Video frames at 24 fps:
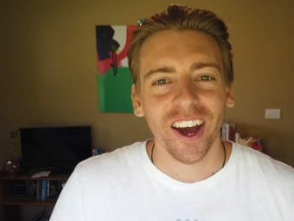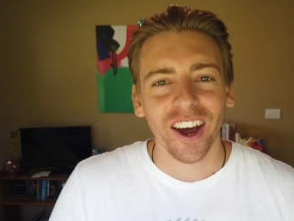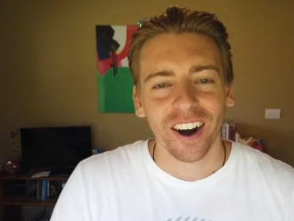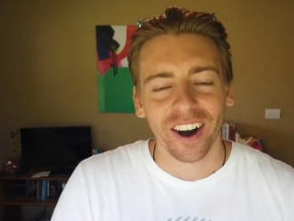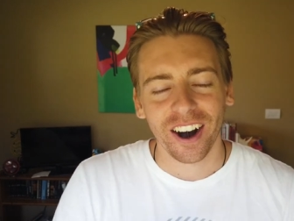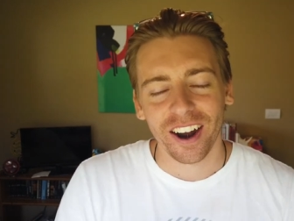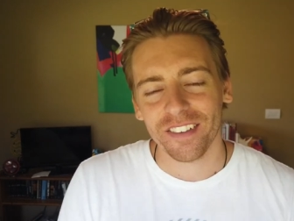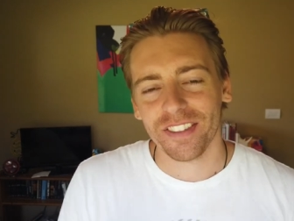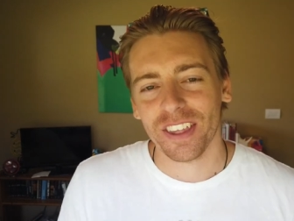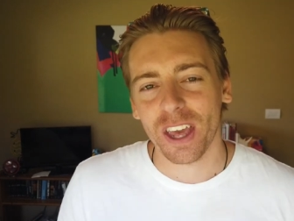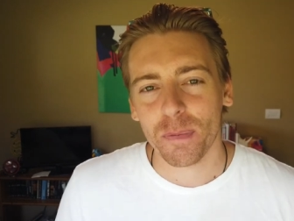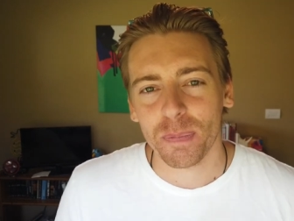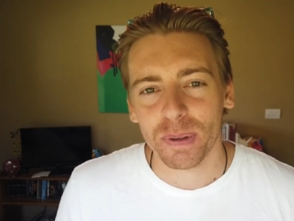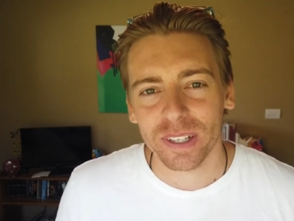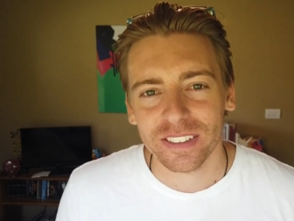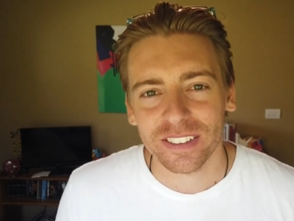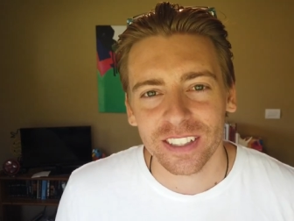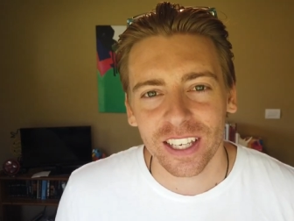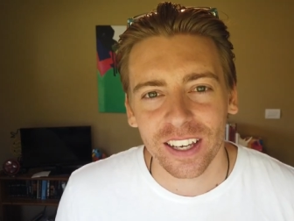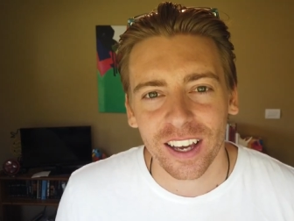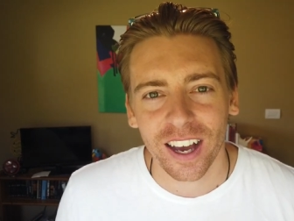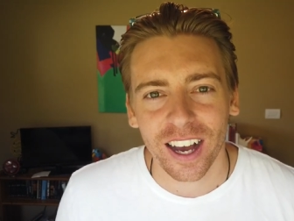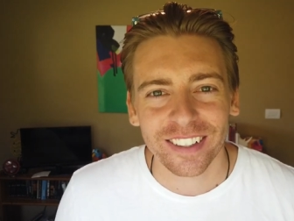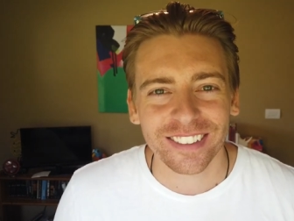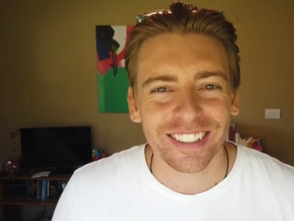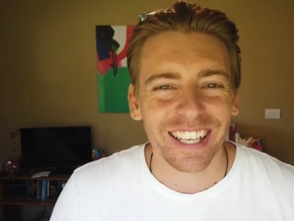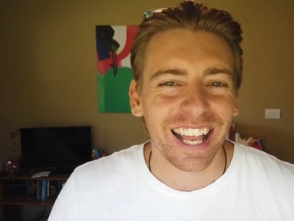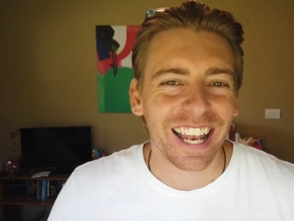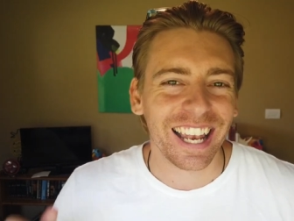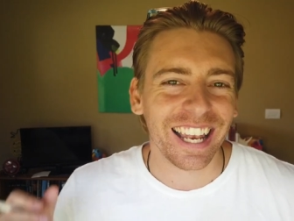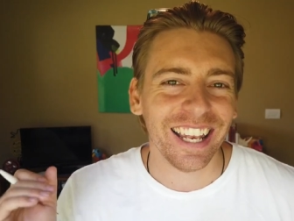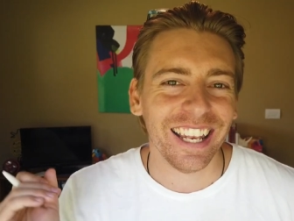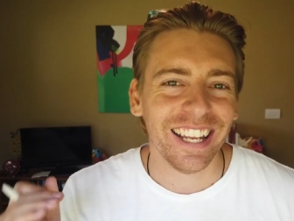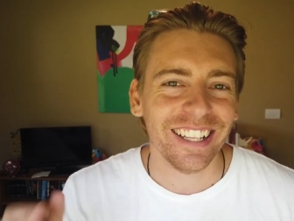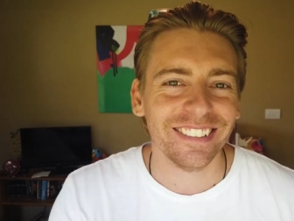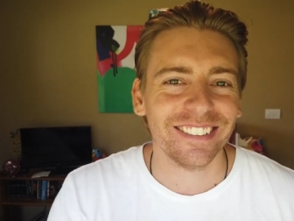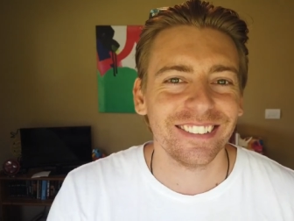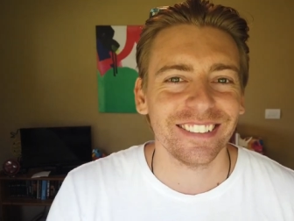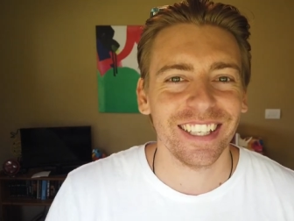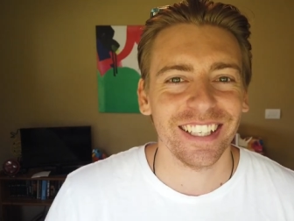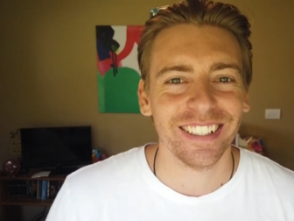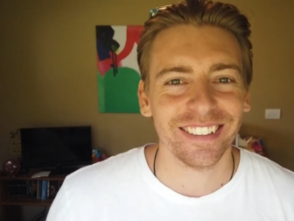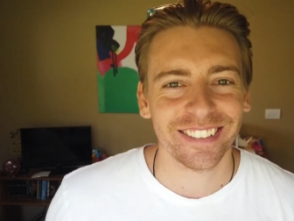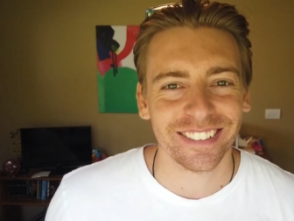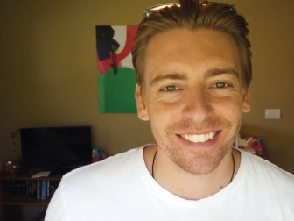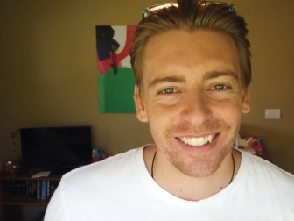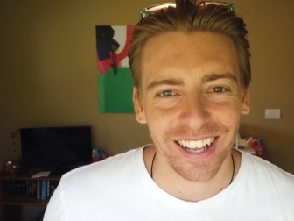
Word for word: All right, that being said, guys, let's get